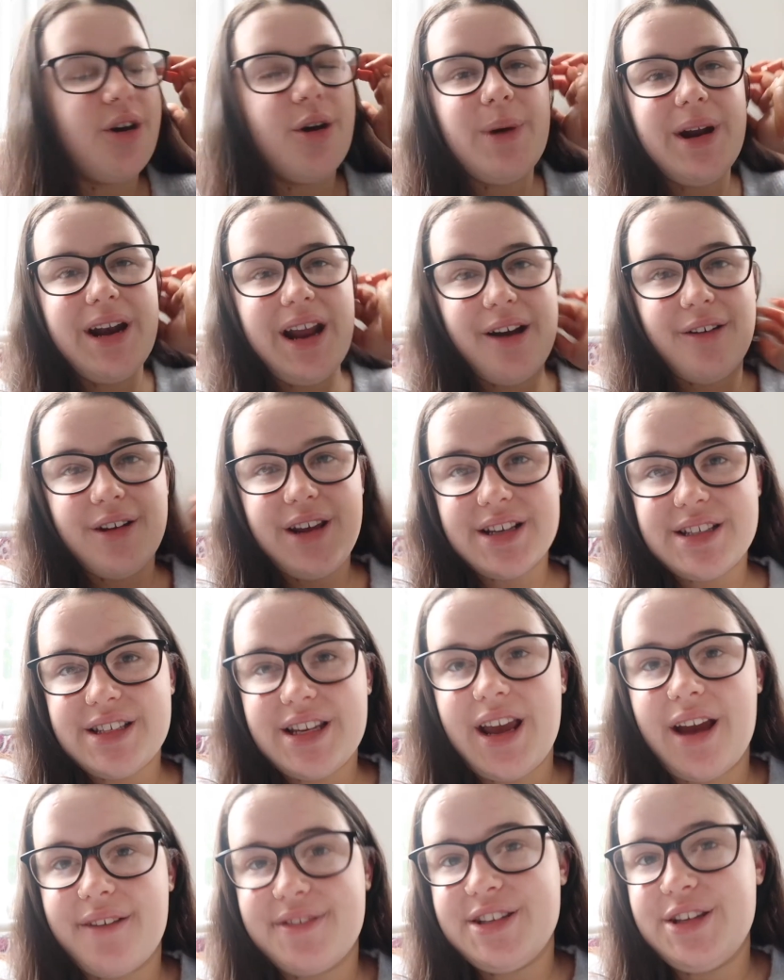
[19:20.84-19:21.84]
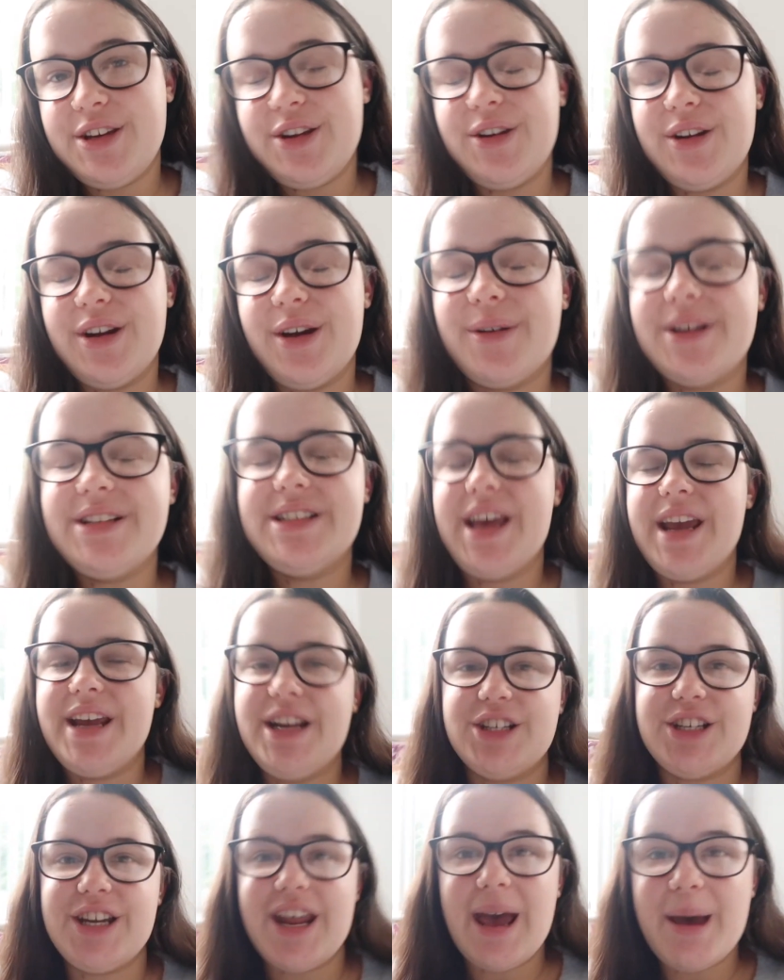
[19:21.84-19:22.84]
I went out yesterday afternoon, I went to
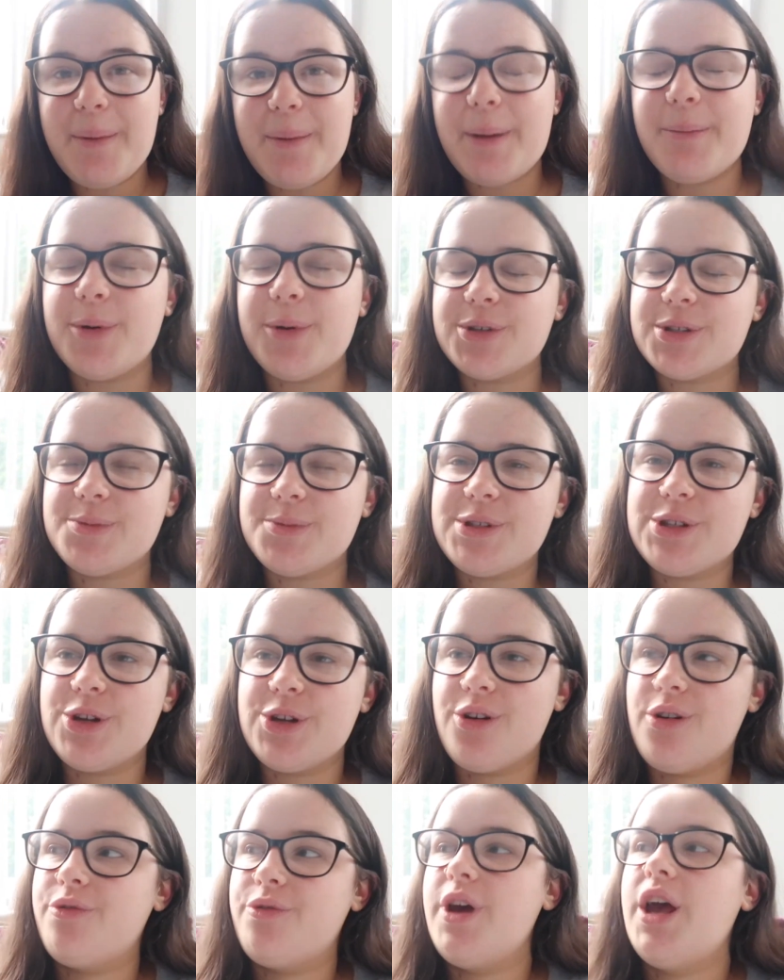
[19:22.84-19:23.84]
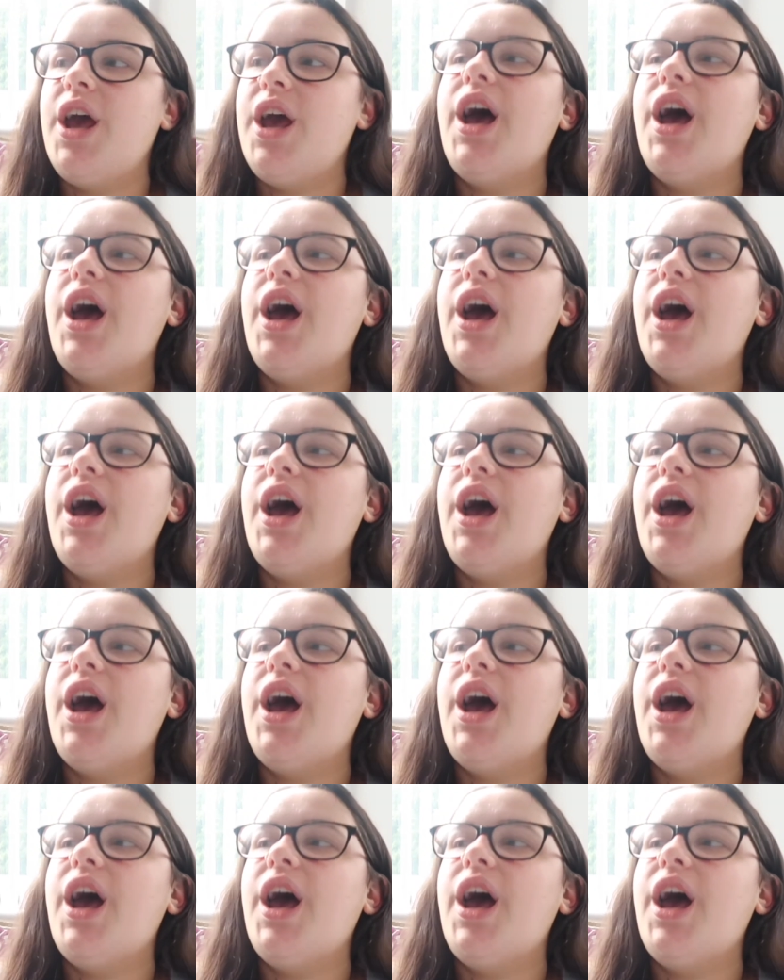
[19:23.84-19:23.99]
H&M, I bought some stuff.